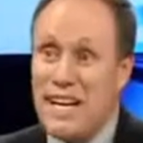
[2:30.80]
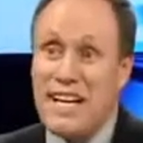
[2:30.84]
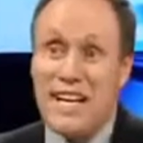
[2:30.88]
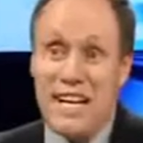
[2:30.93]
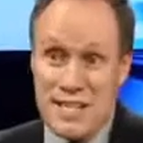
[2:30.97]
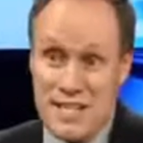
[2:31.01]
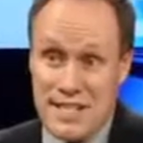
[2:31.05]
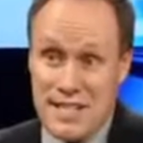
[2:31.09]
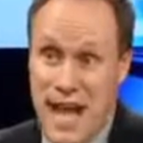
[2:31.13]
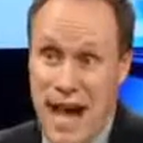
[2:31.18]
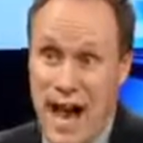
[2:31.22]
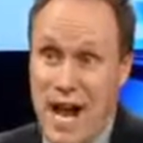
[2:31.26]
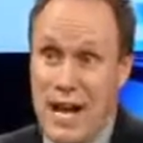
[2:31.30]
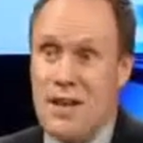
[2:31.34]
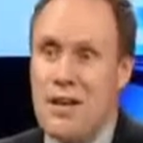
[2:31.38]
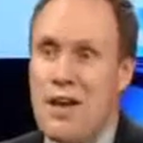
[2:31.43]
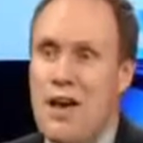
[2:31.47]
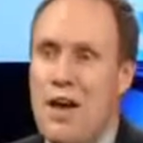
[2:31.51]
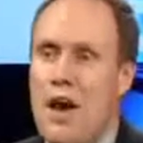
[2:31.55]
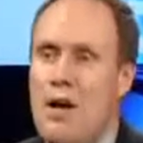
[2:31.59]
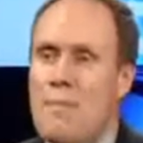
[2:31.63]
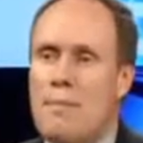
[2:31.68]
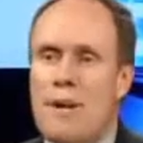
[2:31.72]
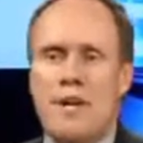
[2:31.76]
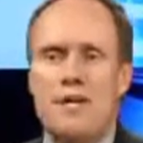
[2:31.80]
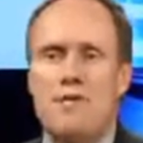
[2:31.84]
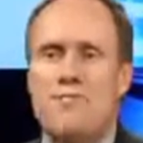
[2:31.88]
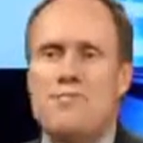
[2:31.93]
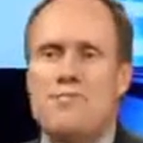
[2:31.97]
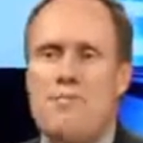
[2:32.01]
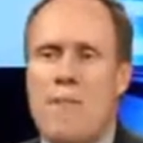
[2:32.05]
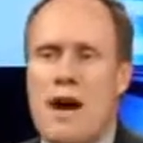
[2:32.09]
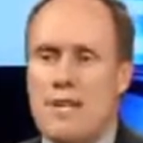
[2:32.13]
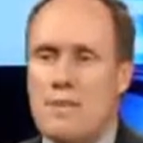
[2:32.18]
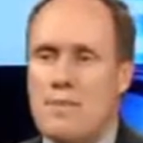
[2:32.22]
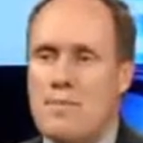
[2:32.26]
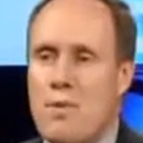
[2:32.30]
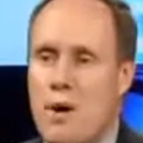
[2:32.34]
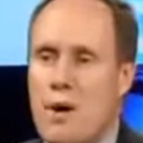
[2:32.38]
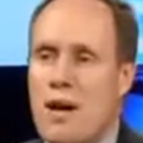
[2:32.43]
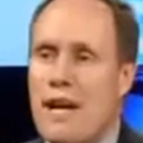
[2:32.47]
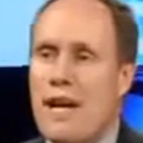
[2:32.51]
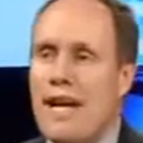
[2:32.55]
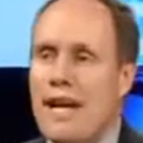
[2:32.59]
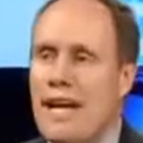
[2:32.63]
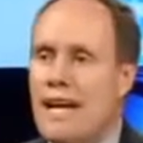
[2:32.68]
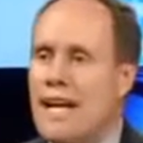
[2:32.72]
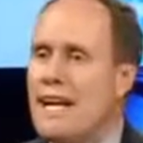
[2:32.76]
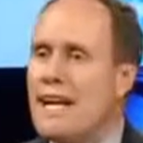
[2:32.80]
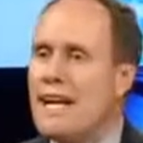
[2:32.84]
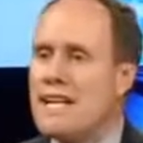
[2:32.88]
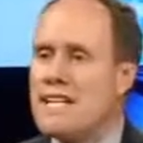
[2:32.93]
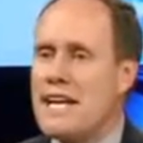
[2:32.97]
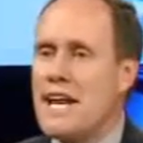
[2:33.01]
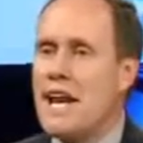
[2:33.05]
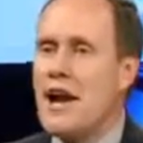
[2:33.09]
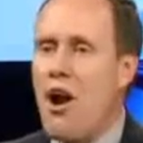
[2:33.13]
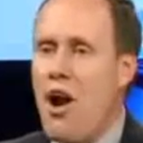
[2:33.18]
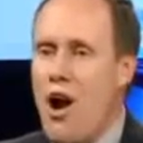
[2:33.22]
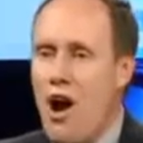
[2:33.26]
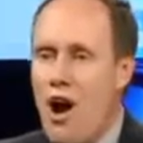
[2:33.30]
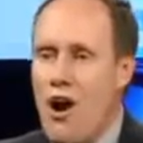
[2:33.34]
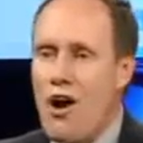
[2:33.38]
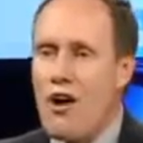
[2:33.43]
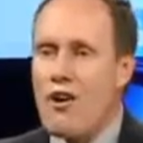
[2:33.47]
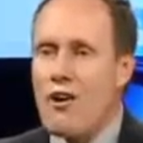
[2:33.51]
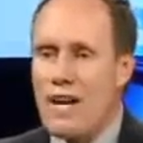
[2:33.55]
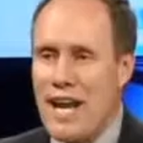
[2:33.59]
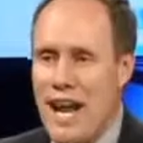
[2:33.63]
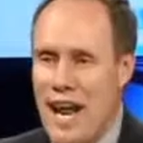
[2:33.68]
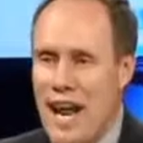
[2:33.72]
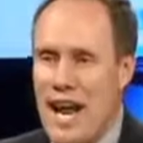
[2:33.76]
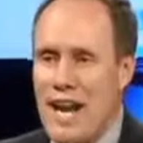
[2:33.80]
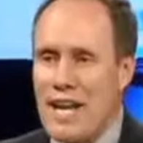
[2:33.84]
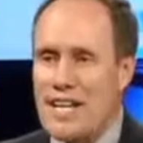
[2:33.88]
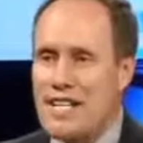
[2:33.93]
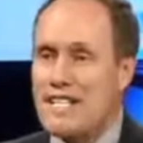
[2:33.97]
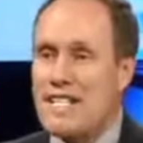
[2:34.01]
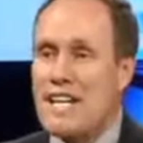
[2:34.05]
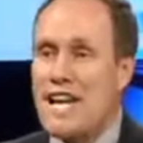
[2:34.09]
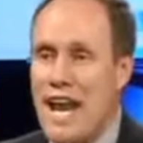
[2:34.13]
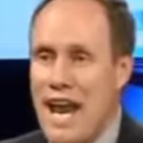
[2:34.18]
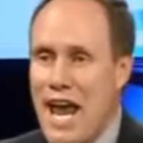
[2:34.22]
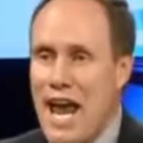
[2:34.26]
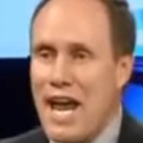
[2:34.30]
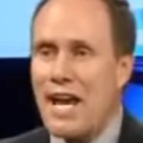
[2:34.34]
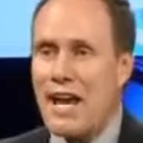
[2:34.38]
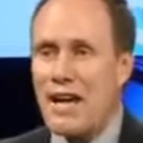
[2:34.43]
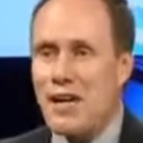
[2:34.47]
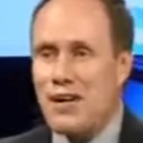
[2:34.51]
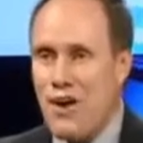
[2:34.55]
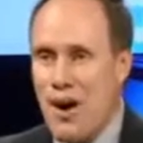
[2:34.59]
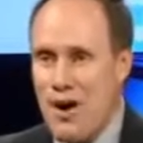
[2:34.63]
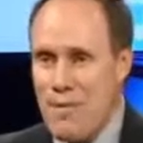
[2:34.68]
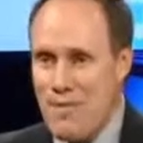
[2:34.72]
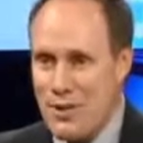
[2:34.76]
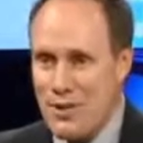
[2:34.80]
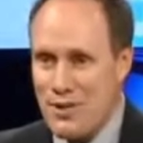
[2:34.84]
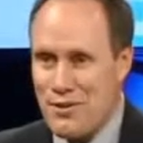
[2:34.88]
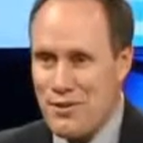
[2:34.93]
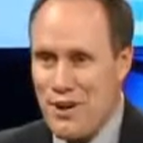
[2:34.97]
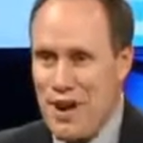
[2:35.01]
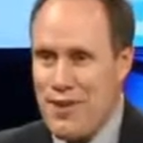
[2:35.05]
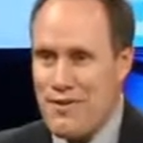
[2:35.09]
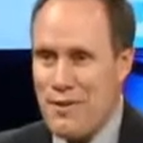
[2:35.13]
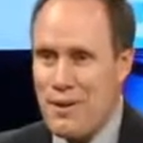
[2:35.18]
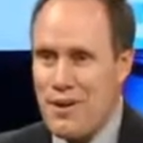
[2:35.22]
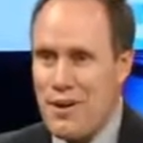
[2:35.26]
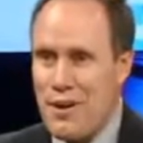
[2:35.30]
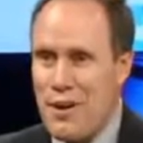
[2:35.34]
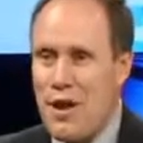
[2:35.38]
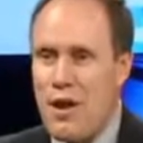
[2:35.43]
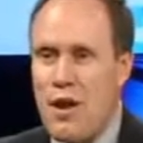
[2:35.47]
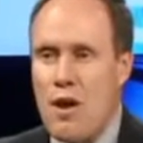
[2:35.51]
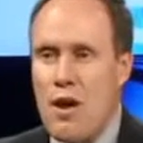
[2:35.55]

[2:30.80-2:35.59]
It is that, but it's much more. It is a hard-edged economic driver.